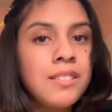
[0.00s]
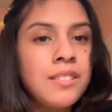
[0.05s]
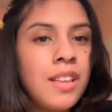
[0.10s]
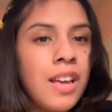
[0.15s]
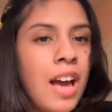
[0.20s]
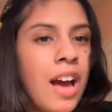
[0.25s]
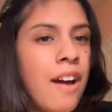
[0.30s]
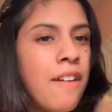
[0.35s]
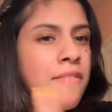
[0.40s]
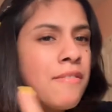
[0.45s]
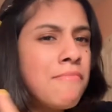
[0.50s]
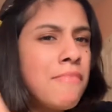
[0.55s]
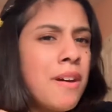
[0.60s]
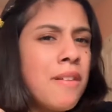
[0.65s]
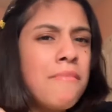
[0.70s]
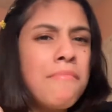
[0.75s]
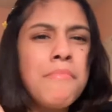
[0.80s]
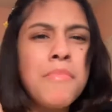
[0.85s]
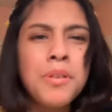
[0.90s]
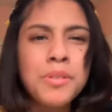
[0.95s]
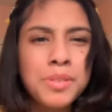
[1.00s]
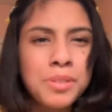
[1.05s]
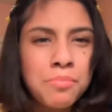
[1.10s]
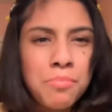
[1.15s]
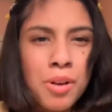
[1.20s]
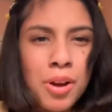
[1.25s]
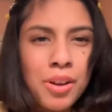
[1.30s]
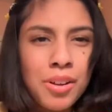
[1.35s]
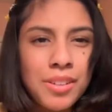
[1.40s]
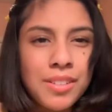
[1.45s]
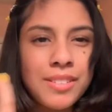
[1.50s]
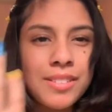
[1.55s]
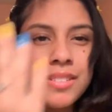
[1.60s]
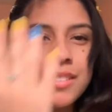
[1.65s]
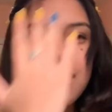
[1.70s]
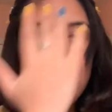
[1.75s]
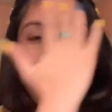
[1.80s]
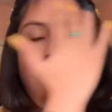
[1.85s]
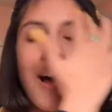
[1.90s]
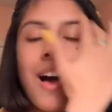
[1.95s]
They have them at most malls.
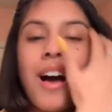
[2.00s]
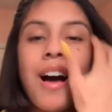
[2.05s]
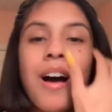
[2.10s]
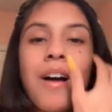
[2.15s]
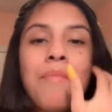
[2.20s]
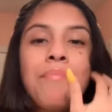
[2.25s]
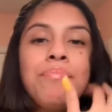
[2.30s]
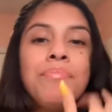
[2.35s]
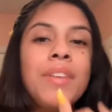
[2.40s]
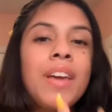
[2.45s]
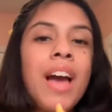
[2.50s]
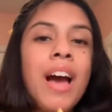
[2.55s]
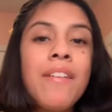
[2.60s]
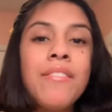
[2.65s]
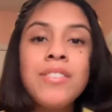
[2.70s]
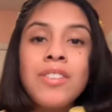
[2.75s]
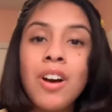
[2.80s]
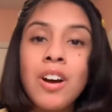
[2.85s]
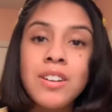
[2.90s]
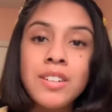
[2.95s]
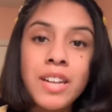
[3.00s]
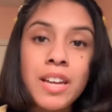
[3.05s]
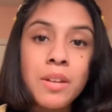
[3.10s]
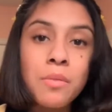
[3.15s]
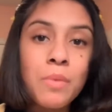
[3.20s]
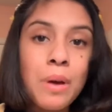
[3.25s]
Um, they have an online